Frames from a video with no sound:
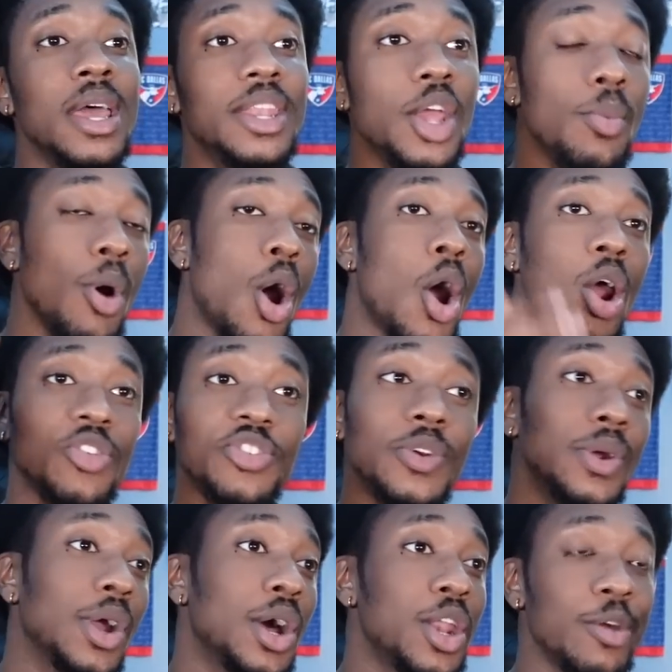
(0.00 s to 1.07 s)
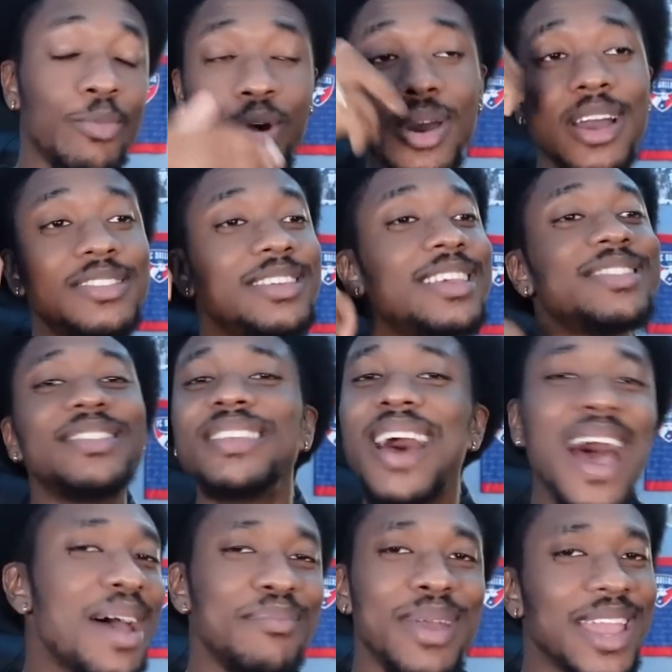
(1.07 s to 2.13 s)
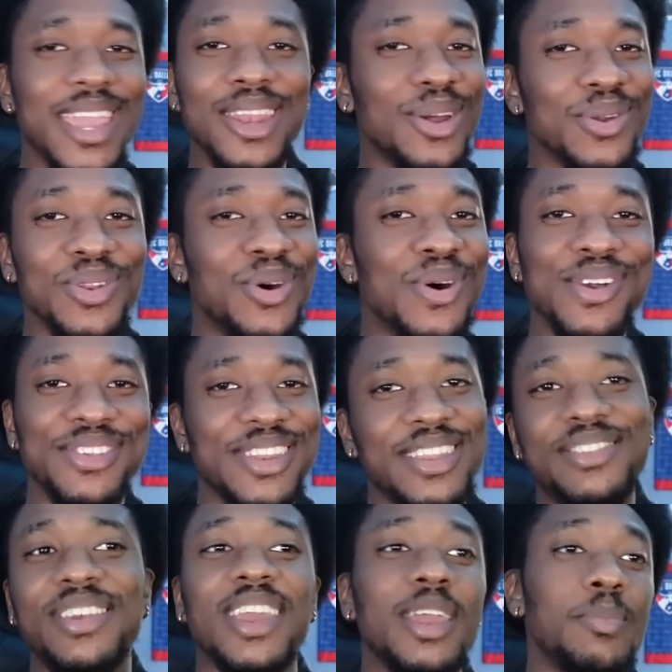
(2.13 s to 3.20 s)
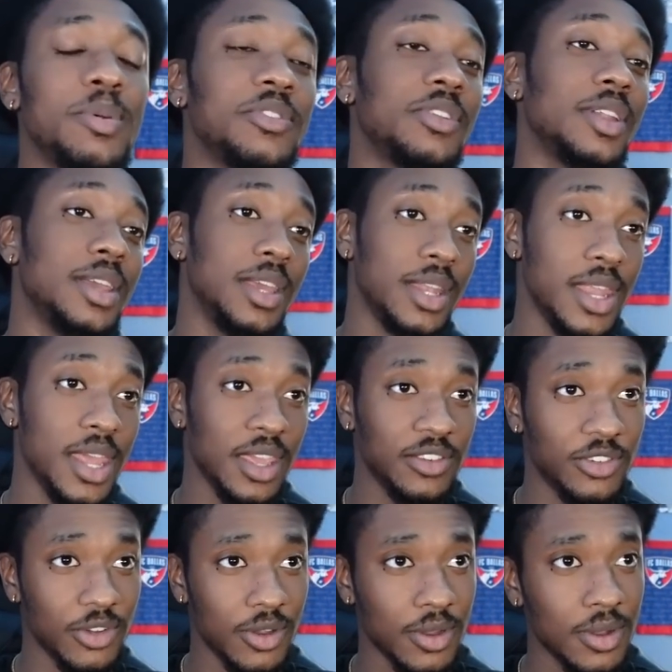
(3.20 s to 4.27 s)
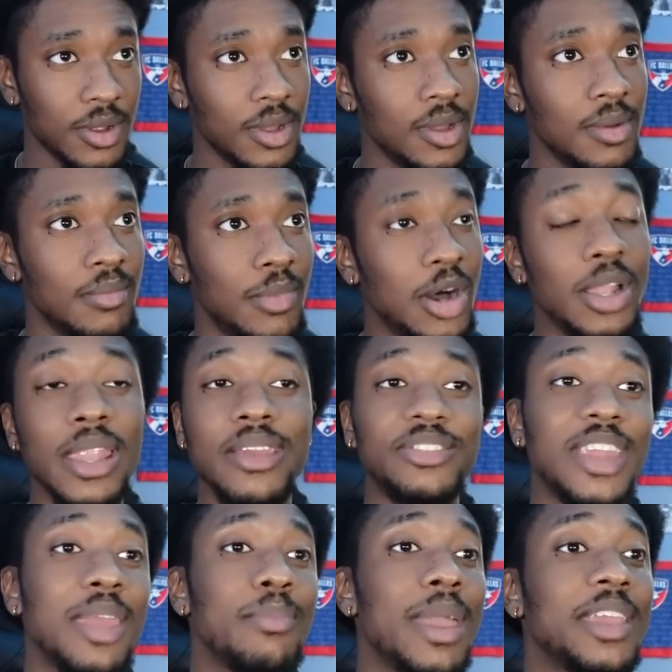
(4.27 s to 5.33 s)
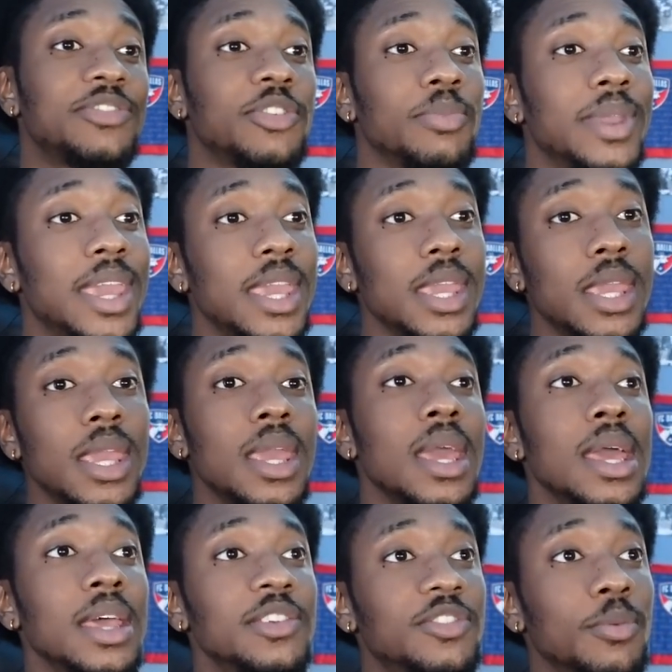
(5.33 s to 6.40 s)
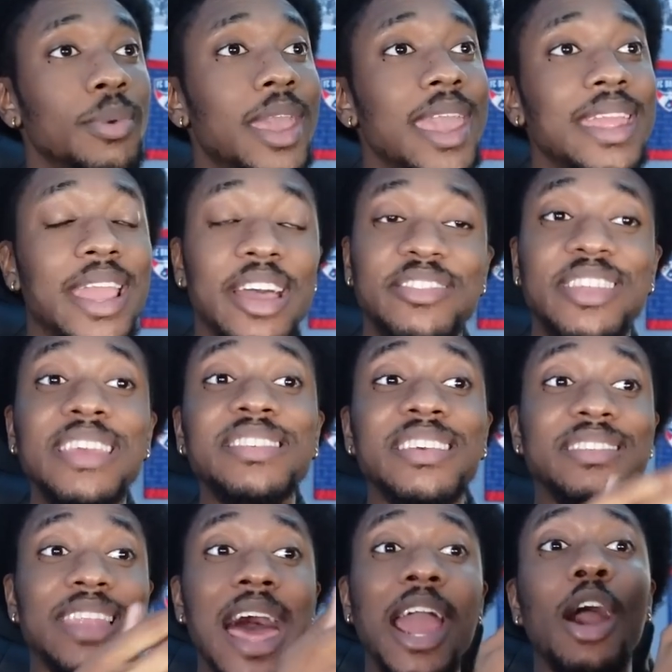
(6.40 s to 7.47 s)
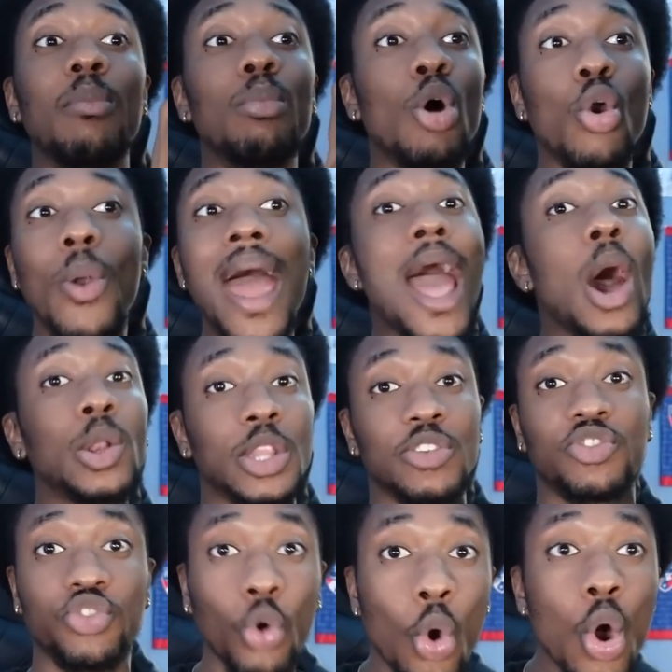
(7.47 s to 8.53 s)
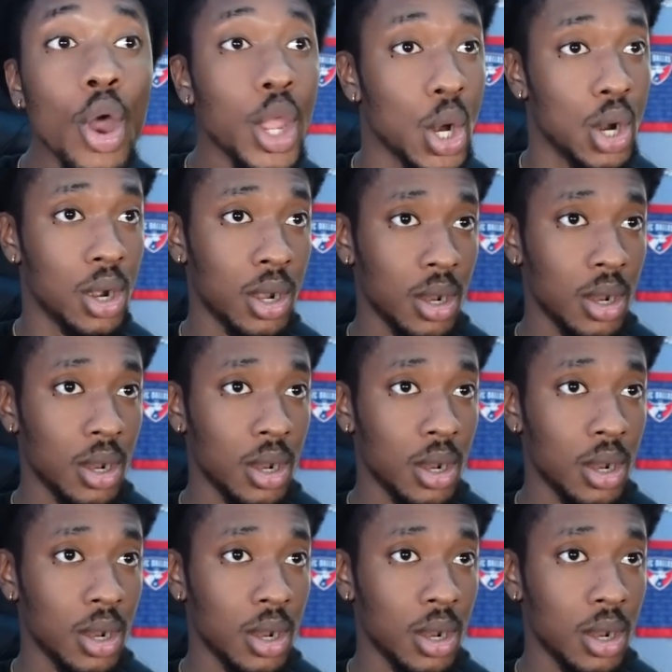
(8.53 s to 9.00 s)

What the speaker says: Them Arsenal Gunner boys is not making no noise in the Champions League next year. Unless they make some key, because this is like a morale destroyer.